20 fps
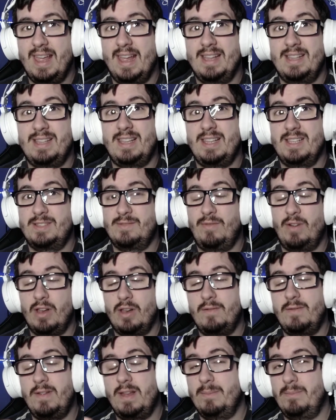And he's
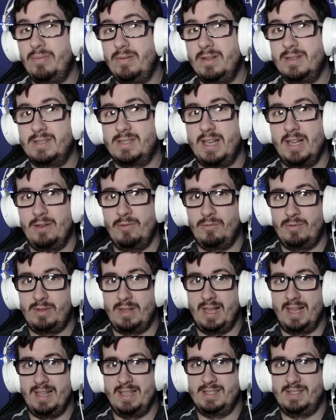following Prince
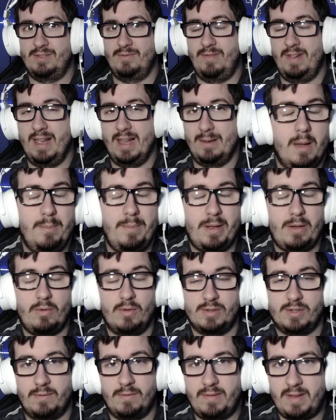Canute as well
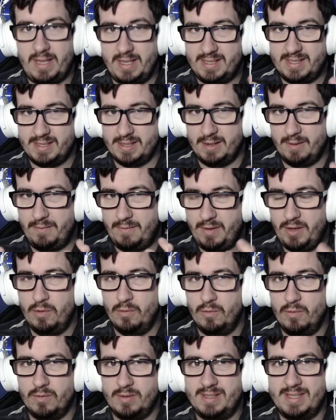because of his
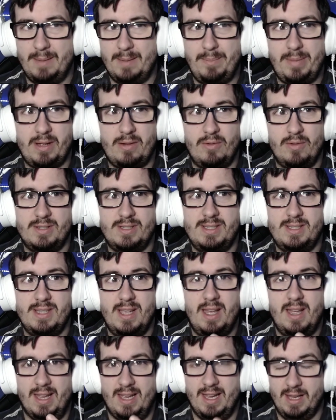views and because
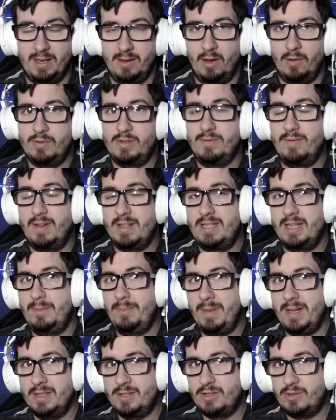he knows what it
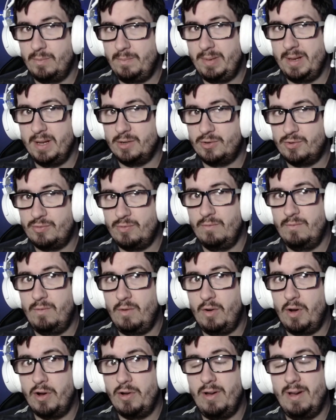means to be a true
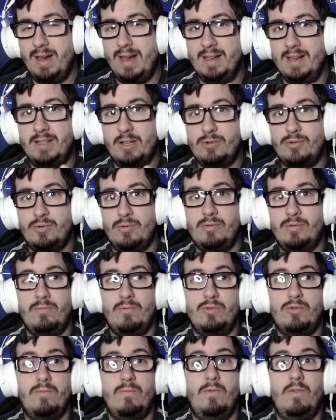warrior, and a true
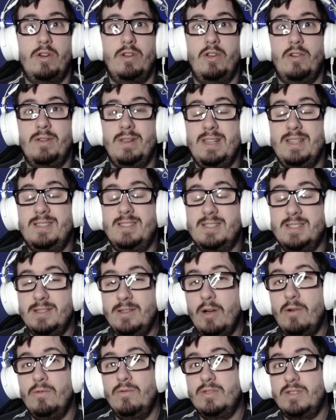warrior needs
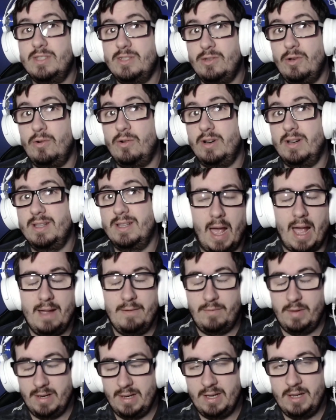no sword. I
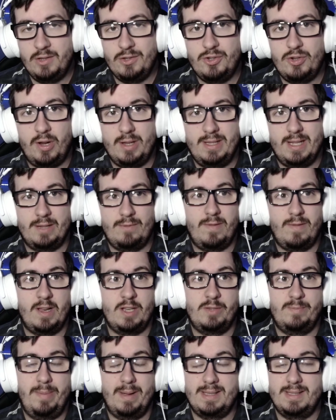really enjoyed that
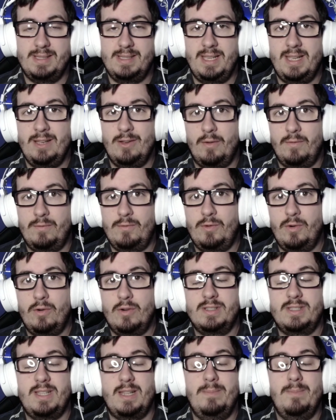flashback scene of
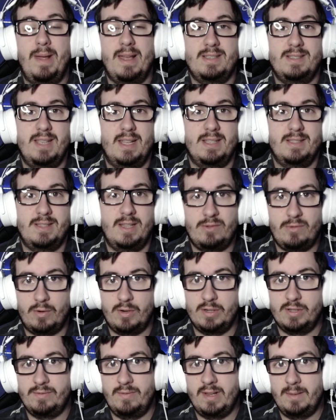Thors. It makes sense that
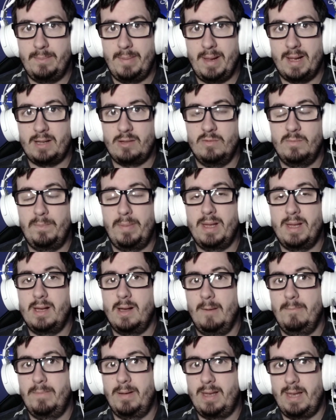Thors went back to
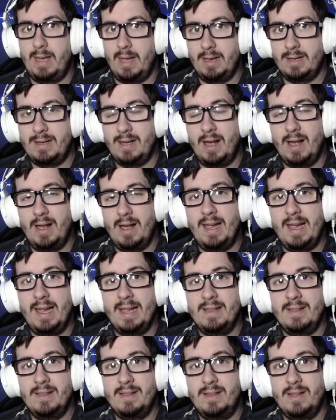pick up Helga
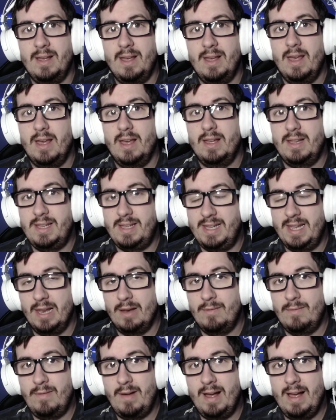and
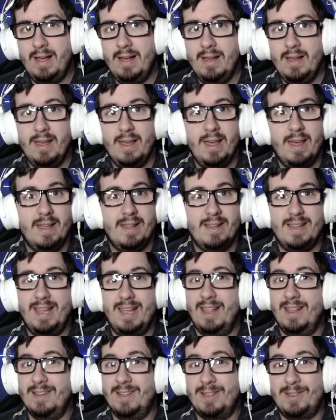Ylva.
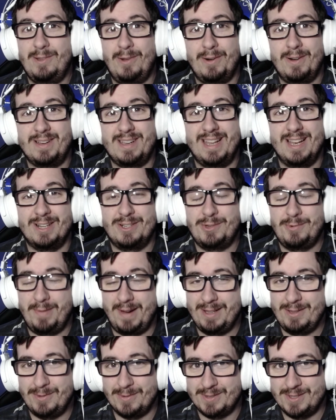Thorkell
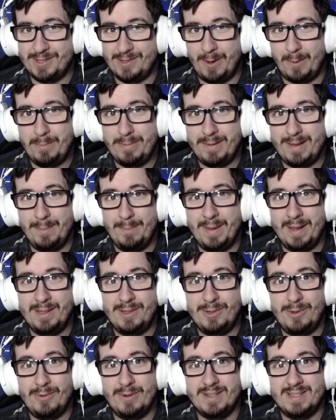tried to stop him,
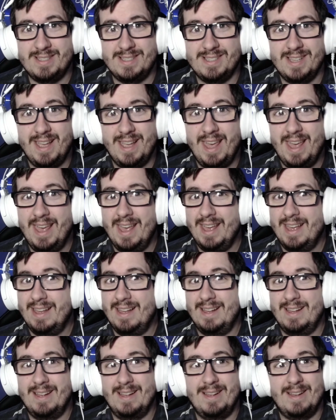and Thors
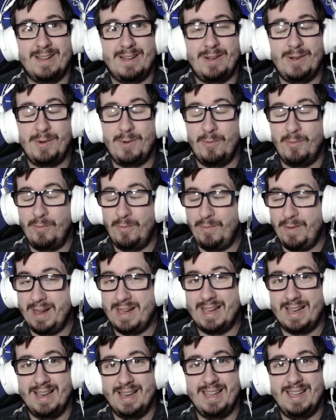
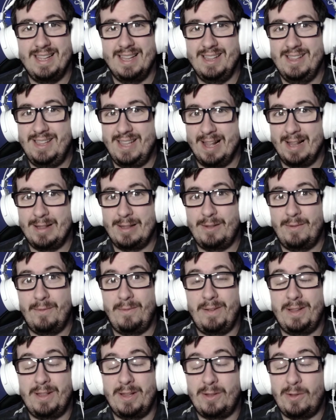quickly dealt
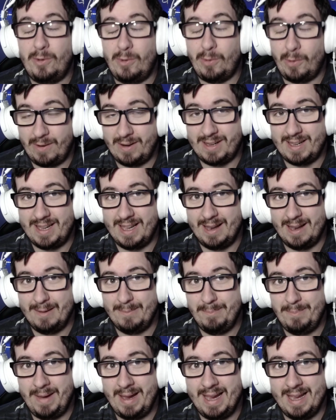with Thorkell,
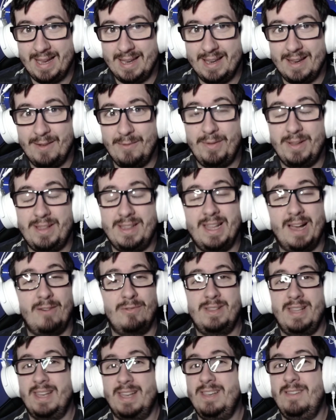man,
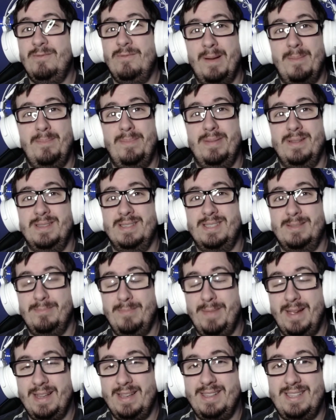without any weapons,
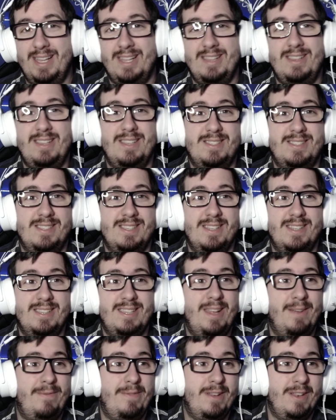man. That is
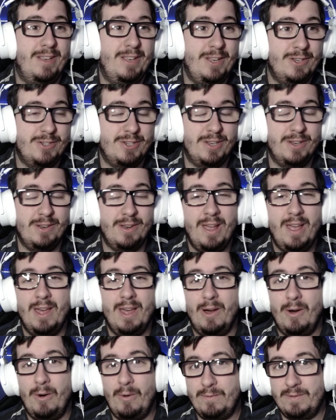definition
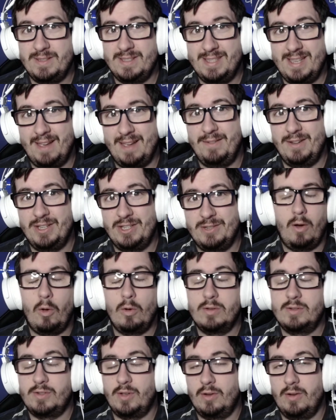of savage.
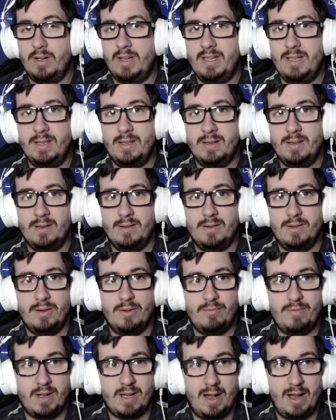Also, in
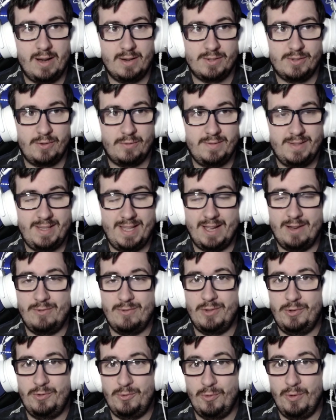regards of their
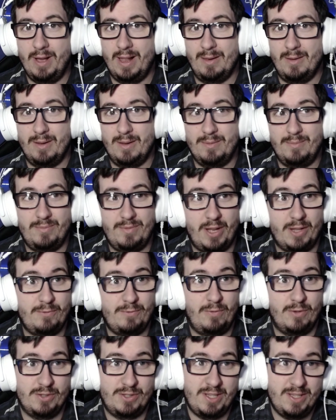duel,
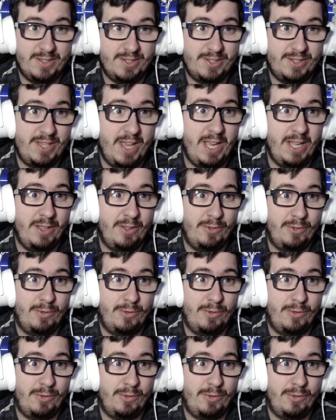that was insane.